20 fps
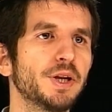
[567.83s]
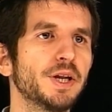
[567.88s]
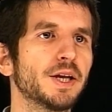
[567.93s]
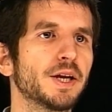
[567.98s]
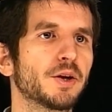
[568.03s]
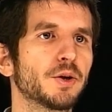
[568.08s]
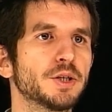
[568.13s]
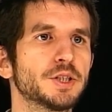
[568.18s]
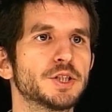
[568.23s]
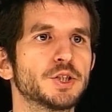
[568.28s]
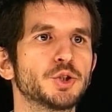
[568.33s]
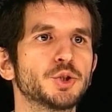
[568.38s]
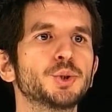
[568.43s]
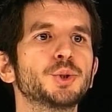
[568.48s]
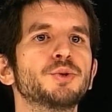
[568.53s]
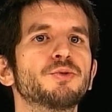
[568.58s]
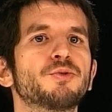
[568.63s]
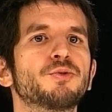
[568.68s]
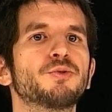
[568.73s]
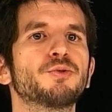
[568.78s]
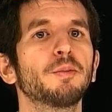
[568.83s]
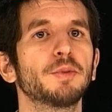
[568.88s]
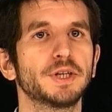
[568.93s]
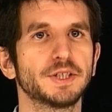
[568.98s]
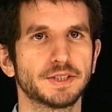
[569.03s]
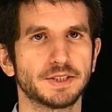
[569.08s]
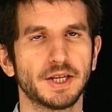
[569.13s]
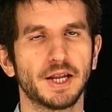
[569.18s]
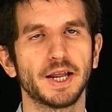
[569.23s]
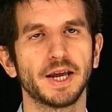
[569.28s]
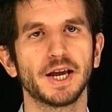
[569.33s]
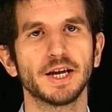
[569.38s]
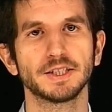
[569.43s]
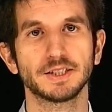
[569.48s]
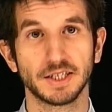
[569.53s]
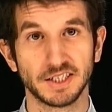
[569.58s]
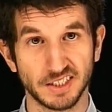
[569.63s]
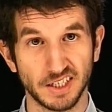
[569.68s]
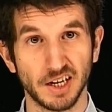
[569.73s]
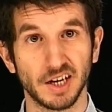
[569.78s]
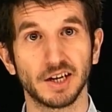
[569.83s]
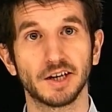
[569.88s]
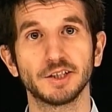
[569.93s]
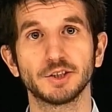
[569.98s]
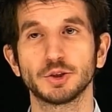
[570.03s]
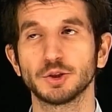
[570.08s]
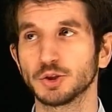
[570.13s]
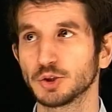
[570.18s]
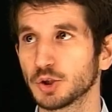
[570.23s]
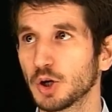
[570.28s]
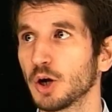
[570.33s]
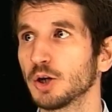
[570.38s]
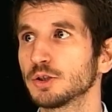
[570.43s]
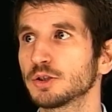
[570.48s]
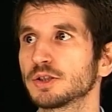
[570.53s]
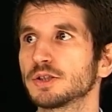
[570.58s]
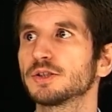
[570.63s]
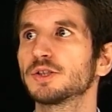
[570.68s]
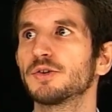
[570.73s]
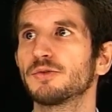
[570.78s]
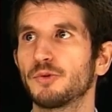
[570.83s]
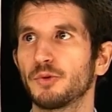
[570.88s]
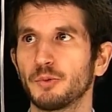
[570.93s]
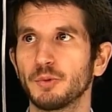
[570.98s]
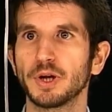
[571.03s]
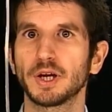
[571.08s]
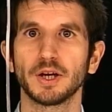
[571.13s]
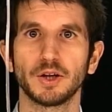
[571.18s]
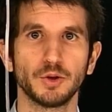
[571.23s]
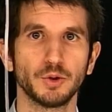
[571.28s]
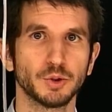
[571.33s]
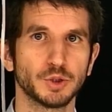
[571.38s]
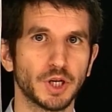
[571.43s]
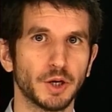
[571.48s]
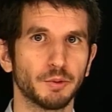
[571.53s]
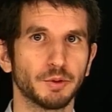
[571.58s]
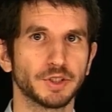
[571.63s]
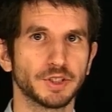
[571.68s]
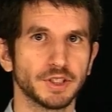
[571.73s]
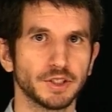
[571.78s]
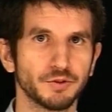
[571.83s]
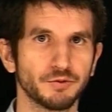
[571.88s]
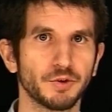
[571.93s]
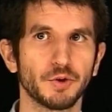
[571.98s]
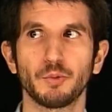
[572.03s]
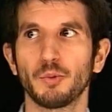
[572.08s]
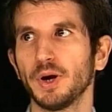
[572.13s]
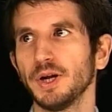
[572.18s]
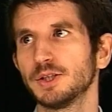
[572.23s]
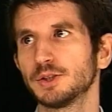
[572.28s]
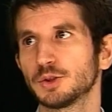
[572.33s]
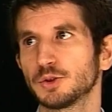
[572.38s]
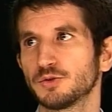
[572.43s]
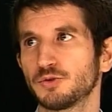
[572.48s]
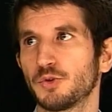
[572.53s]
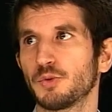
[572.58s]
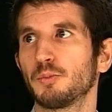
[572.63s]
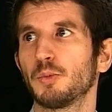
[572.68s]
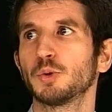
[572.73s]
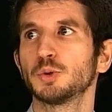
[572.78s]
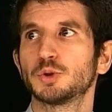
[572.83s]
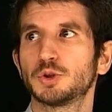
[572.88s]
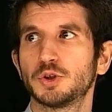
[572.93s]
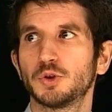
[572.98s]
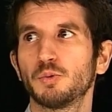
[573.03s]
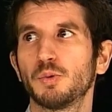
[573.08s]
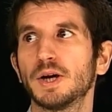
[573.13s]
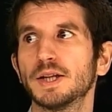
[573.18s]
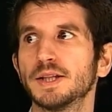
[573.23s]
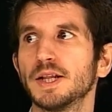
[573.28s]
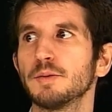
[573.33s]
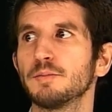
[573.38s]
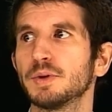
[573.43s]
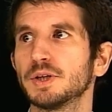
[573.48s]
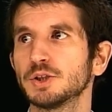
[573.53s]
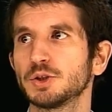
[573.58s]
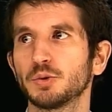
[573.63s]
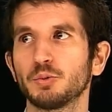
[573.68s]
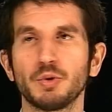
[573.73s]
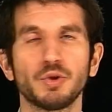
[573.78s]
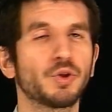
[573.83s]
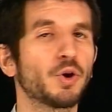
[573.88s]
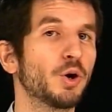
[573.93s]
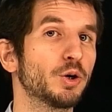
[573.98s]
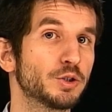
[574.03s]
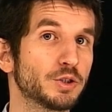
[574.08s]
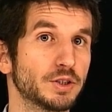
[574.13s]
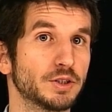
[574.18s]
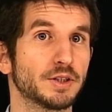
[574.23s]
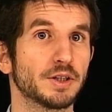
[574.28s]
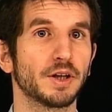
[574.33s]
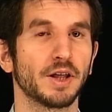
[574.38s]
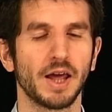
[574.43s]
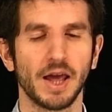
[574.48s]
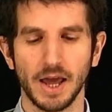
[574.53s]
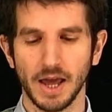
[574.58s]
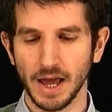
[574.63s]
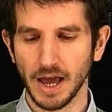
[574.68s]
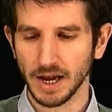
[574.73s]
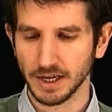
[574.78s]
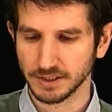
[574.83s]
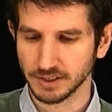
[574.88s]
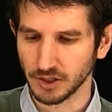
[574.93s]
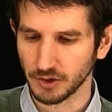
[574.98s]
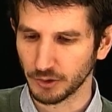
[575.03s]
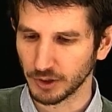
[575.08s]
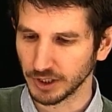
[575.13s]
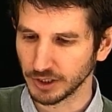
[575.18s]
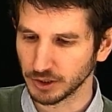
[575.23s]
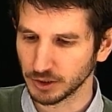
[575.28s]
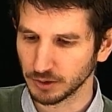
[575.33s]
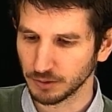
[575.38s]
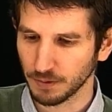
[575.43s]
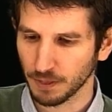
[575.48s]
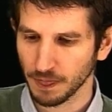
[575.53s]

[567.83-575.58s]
Is telling us the acceleration is constant, therefore we can use our set of equations for motion in one dimension with constant acceleration.